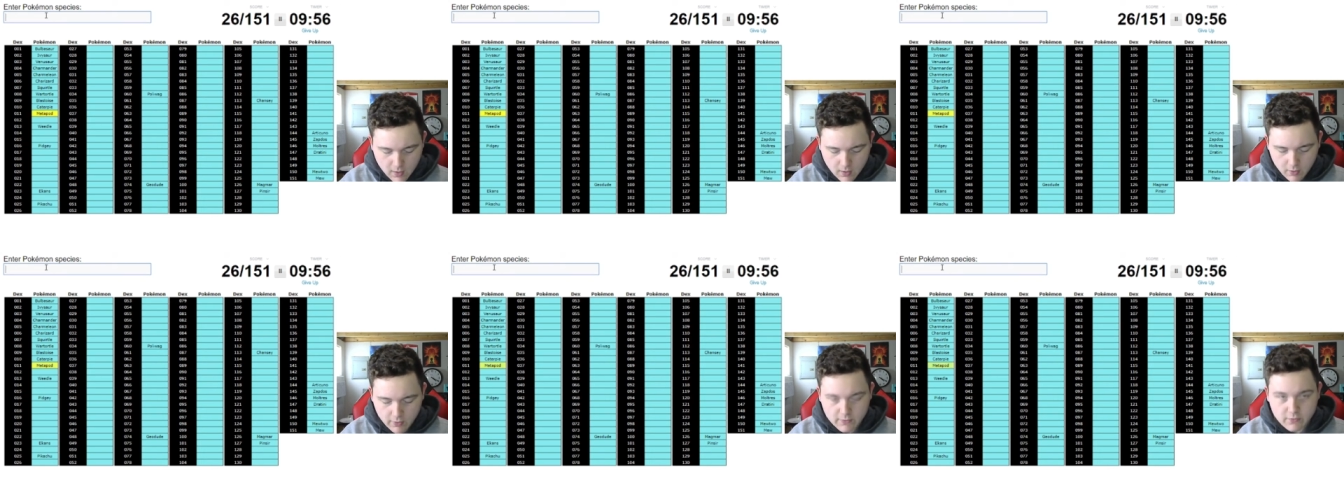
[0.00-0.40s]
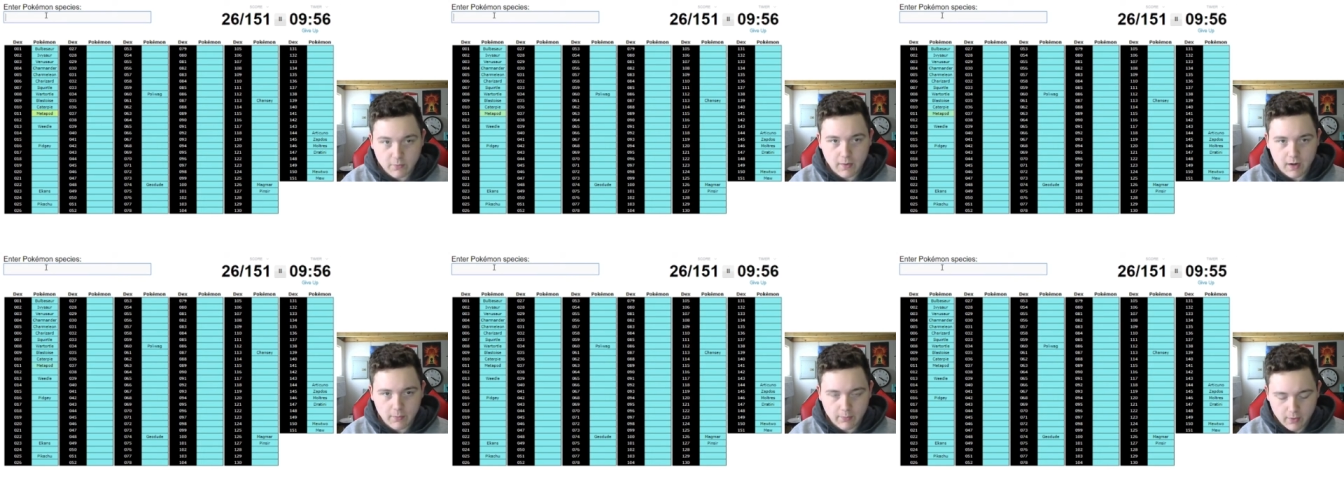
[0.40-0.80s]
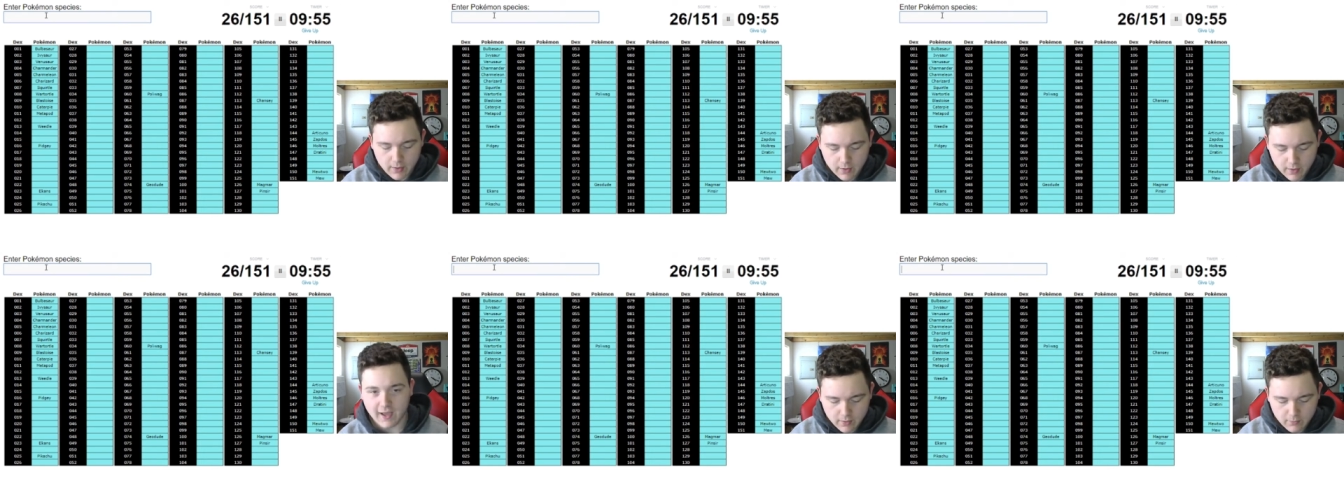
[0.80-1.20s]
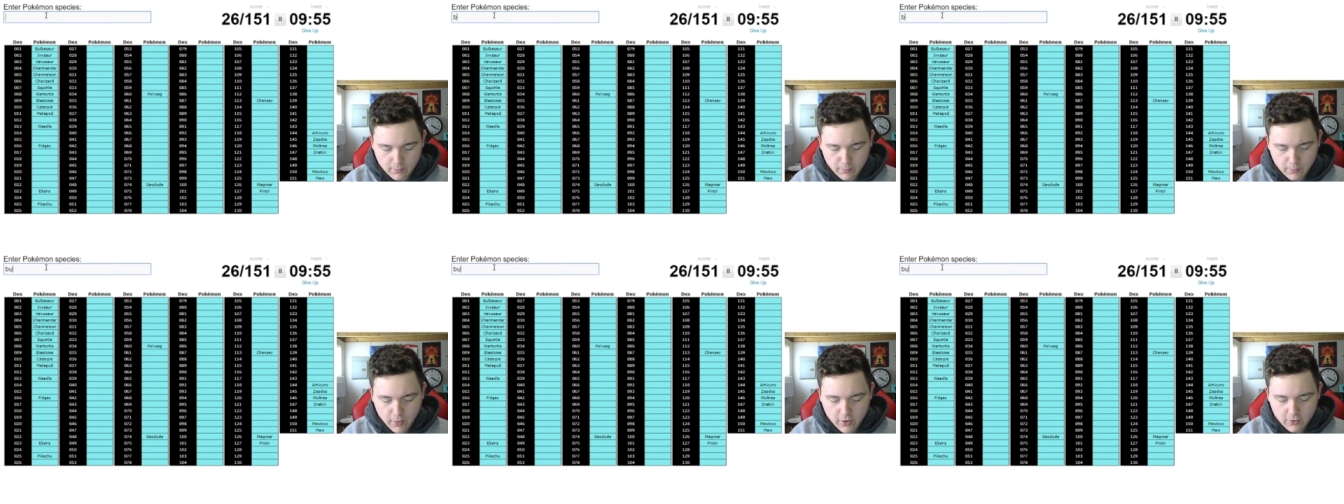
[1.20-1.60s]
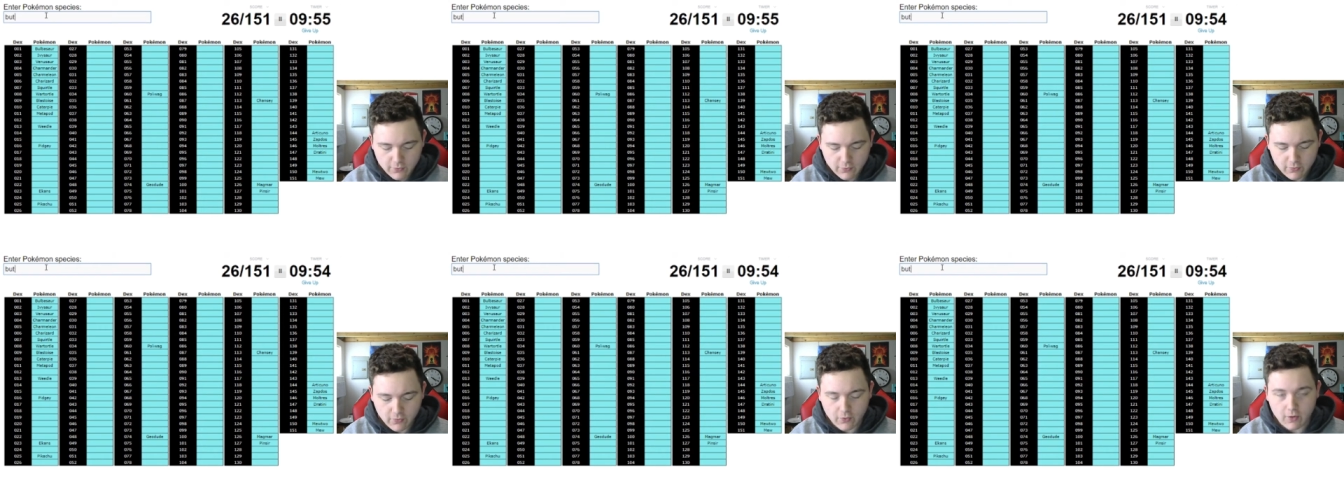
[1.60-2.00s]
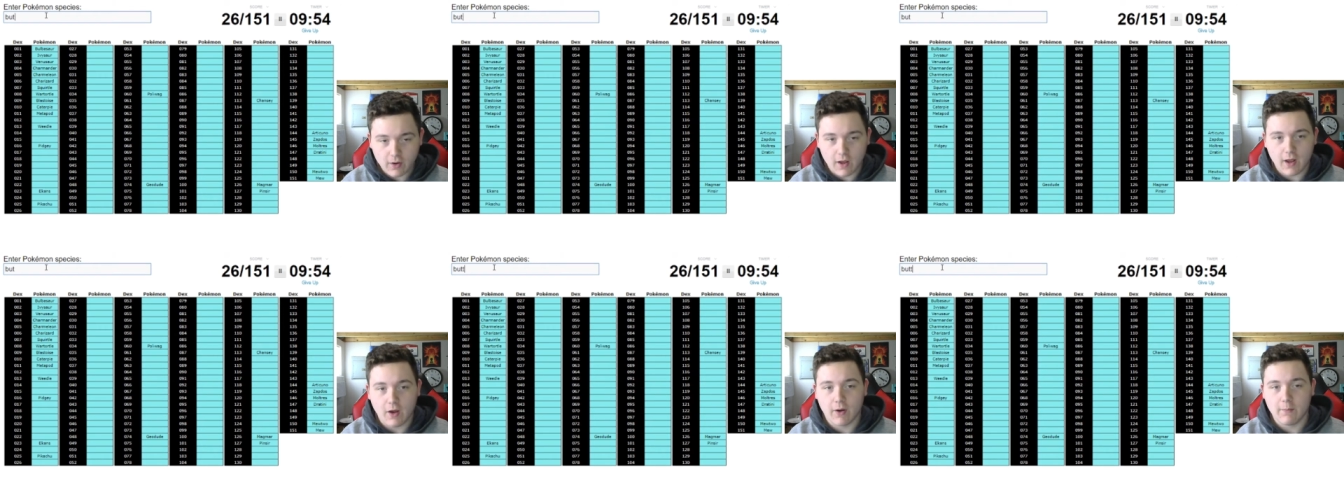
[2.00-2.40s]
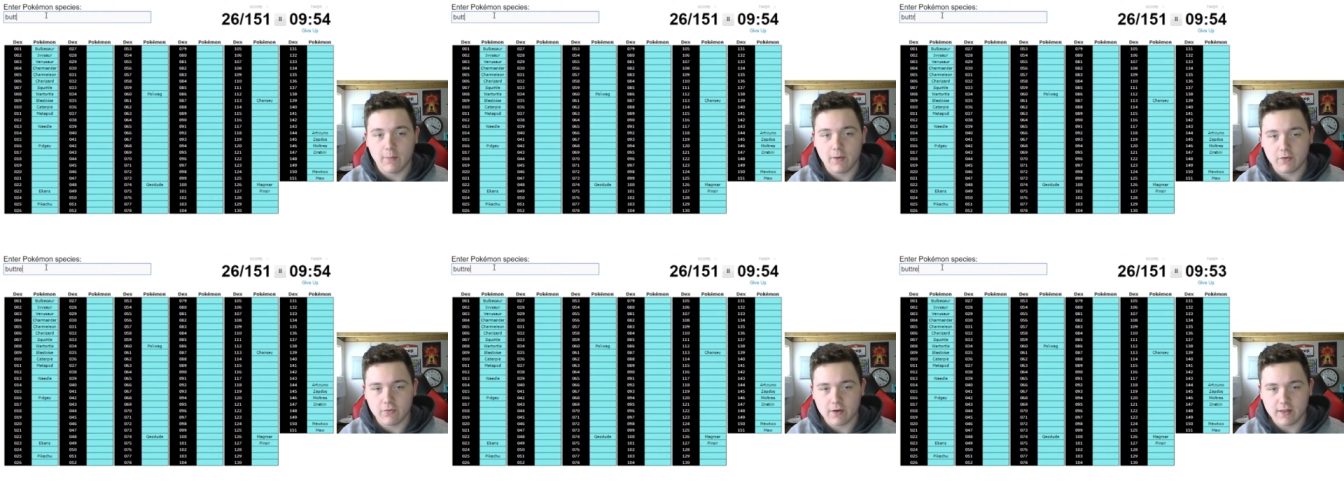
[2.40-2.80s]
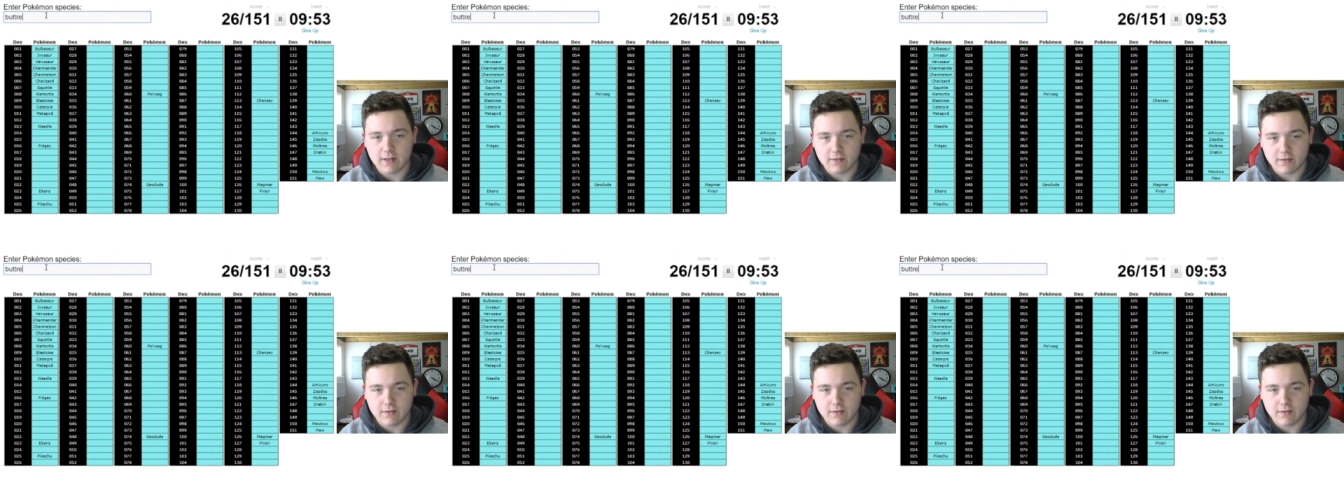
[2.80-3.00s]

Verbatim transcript: All right, so Metapod, Butterfree. All right, Butterfree.